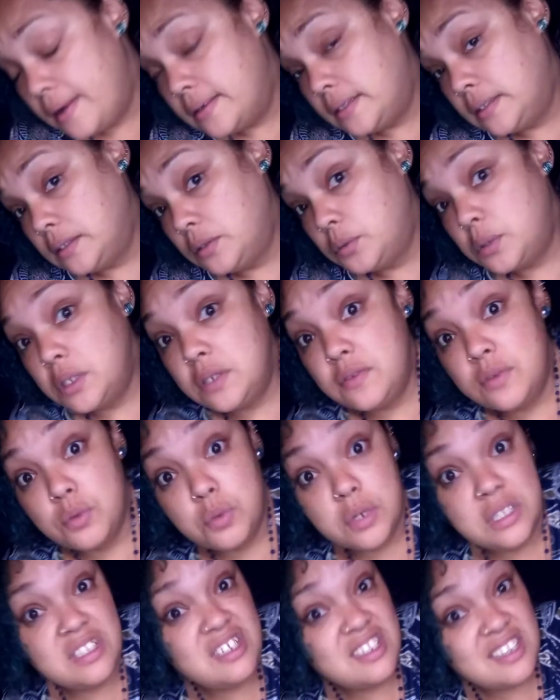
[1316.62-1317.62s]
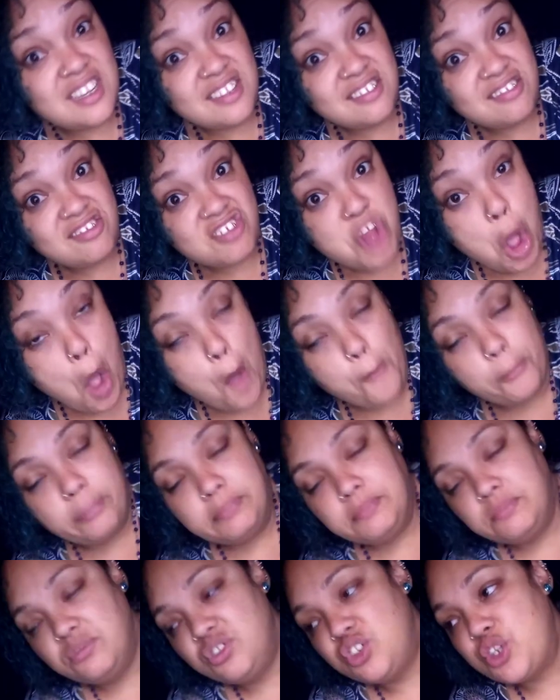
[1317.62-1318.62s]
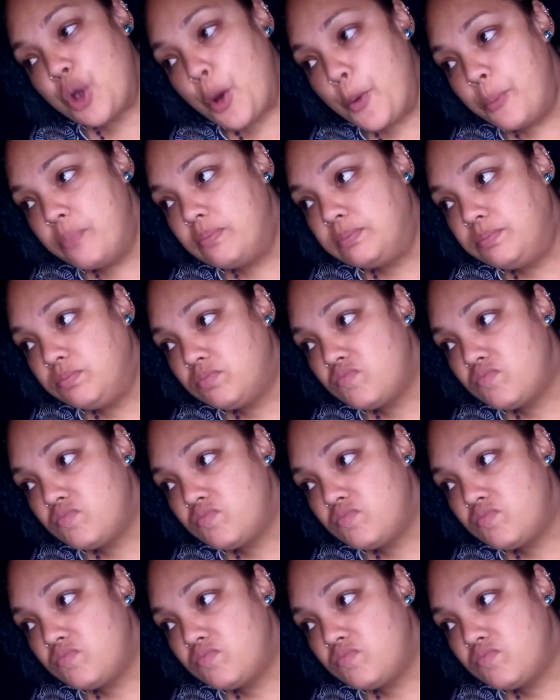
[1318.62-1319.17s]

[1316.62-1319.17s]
one of the winter nights. So,